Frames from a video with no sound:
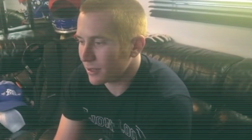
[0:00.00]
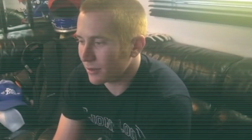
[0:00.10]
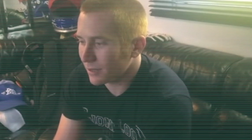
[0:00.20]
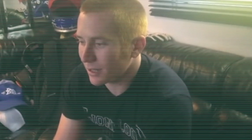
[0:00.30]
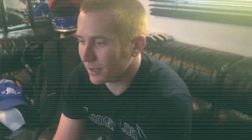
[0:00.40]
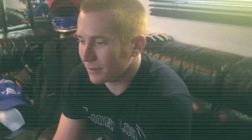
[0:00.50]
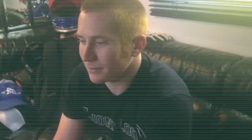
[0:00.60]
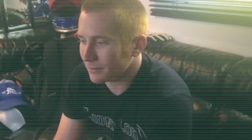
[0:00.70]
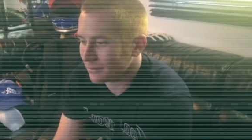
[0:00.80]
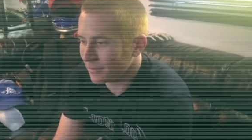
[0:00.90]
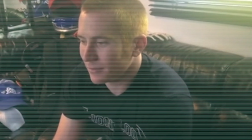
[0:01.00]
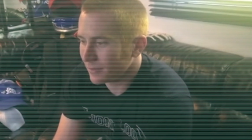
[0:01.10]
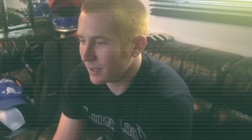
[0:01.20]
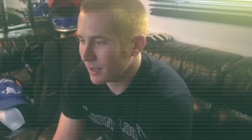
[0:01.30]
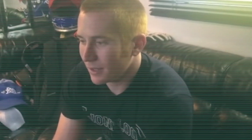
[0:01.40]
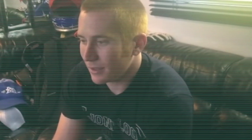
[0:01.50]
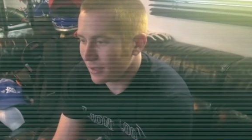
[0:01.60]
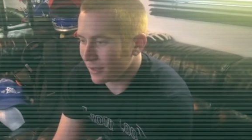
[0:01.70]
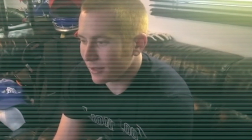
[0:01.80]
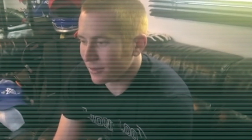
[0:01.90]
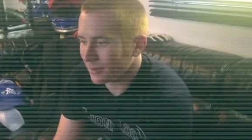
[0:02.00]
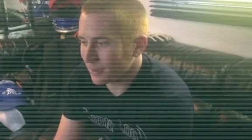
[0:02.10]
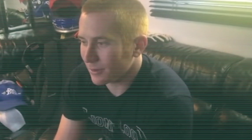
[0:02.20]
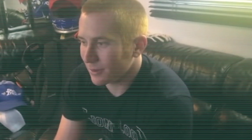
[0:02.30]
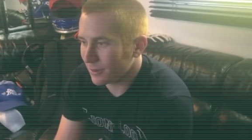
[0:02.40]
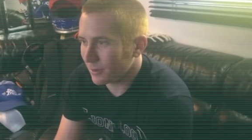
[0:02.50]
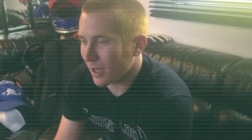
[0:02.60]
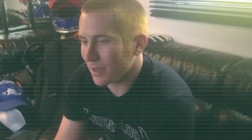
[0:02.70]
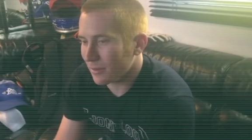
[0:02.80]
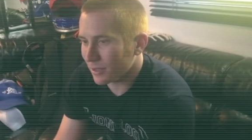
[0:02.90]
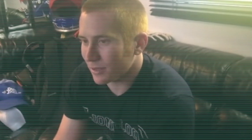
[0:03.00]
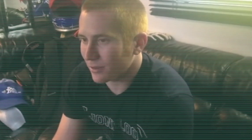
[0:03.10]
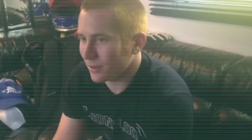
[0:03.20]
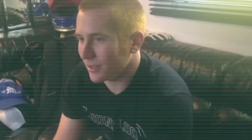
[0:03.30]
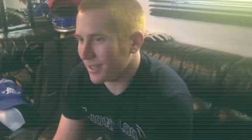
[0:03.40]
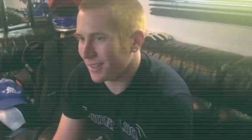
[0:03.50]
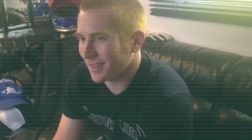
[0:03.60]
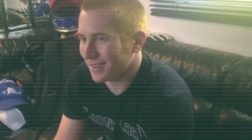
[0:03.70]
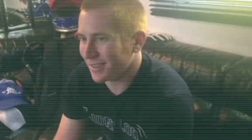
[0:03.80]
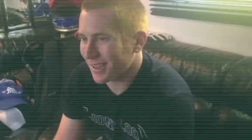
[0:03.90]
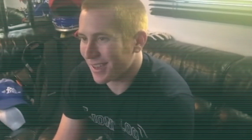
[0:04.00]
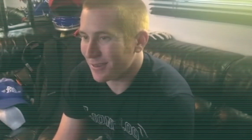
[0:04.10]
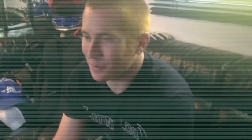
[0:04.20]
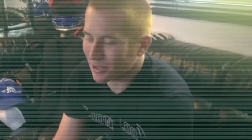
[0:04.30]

ago. Uh, you know, lion blood clothing, and kind of